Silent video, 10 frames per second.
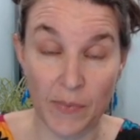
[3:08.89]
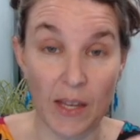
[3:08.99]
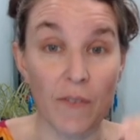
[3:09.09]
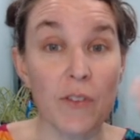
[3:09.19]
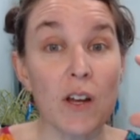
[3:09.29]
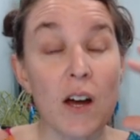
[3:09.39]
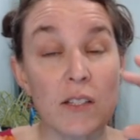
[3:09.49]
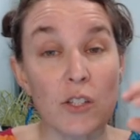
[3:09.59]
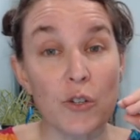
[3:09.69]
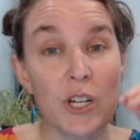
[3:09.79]
if the
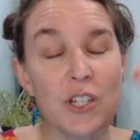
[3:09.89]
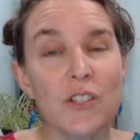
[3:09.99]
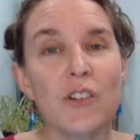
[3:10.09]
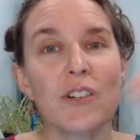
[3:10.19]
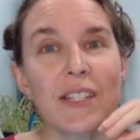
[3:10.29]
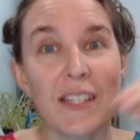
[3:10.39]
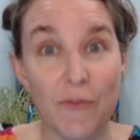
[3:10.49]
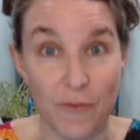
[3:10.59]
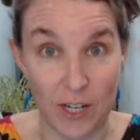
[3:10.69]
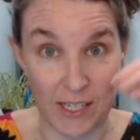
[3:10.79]
concentrations are
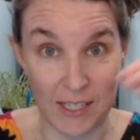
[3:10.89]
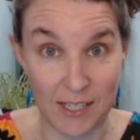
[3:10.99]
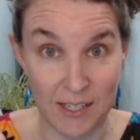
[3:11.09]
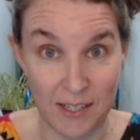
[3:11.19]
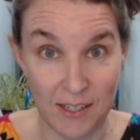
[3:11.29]
different,